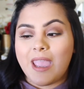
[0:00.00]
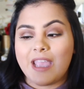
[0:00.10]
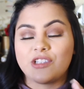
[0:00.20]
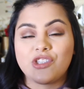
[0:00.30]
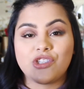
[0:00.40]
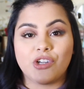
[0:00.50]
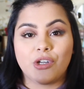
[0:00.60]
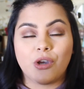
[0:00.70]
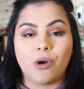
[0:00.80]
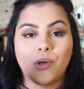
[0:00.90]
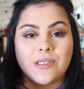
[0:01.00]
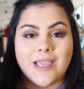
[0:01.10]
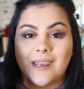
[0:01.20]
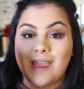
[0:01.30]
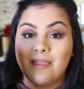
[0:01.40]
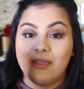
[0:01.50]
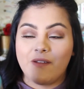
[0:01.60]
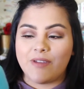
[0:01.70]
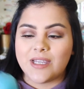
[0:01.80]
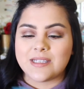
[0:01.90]
It stood cold and I
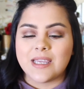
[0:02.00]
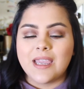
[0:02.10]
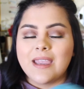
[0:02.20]
love it.